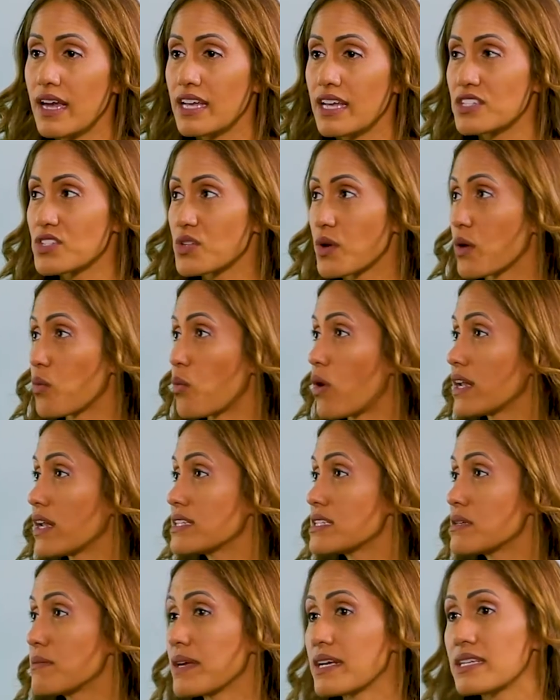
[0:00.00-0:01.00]
And so I wanted
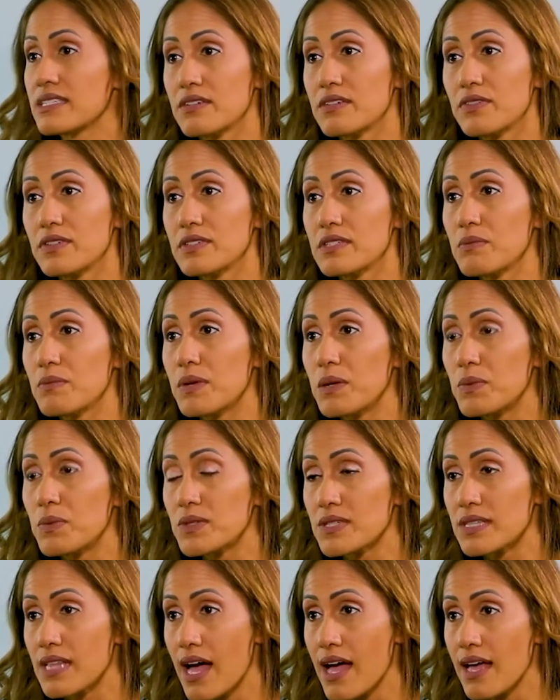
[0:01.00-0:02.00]
to make a difference in
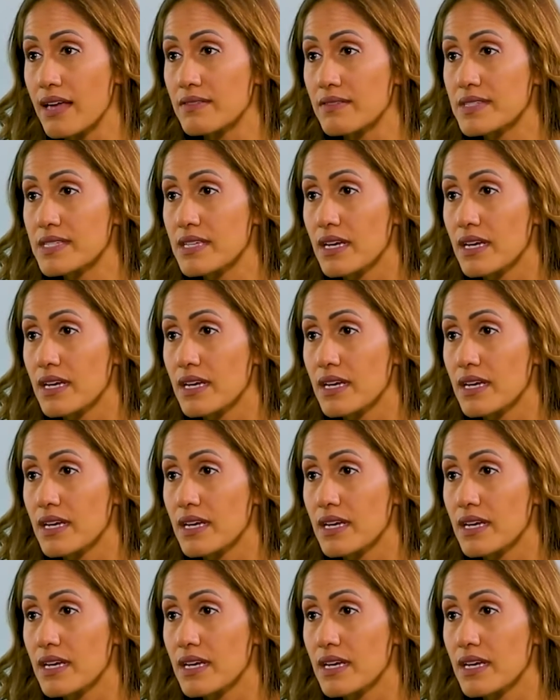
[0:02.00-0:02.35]
people's lives.